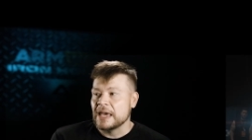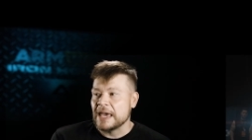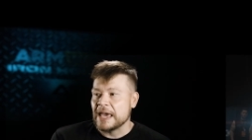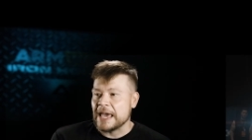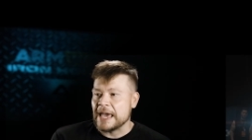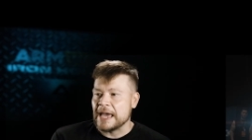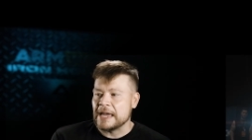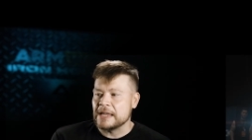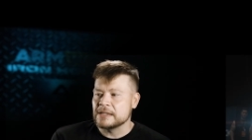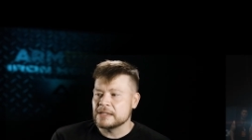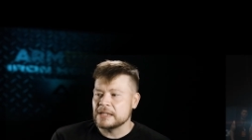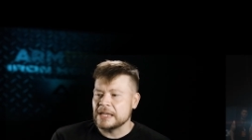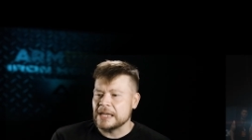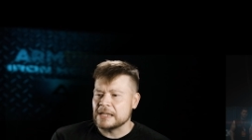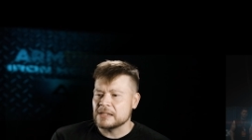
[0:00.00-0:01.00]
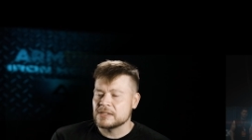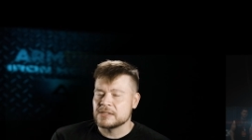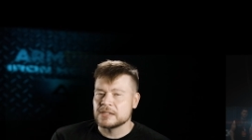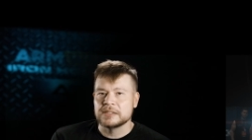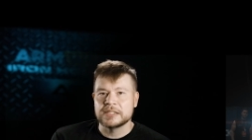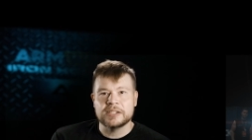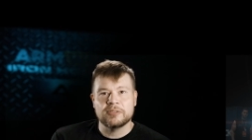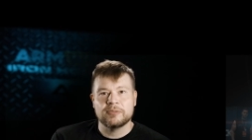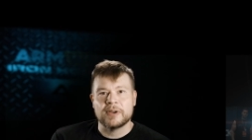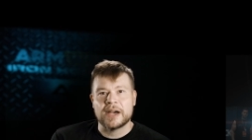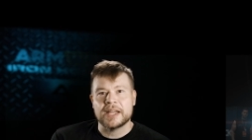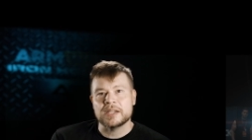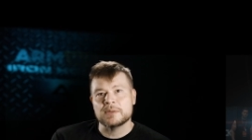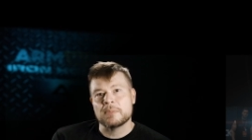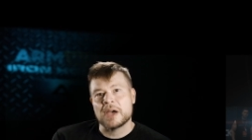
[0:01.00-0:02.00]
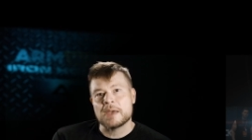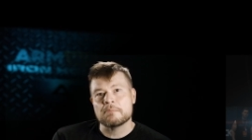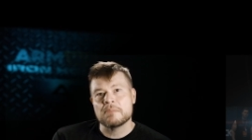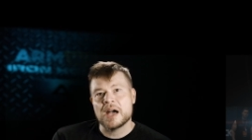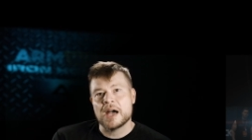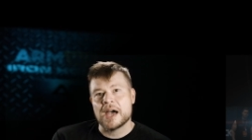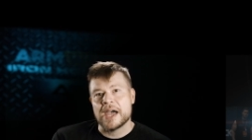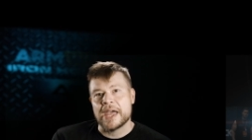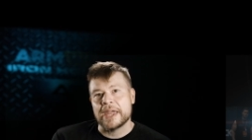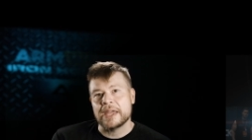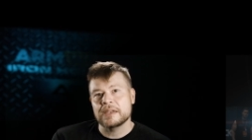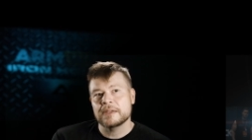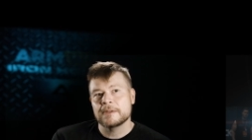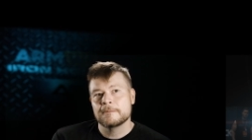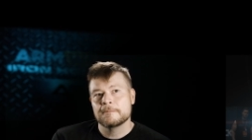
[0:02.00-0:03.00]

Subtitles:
and it solidified in my mind